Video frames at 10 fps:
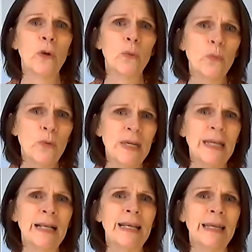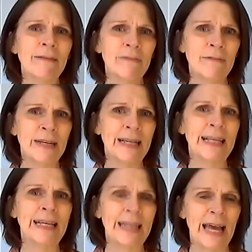really,
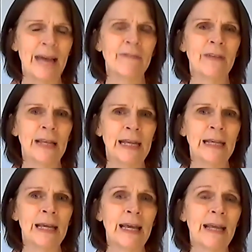really carefully.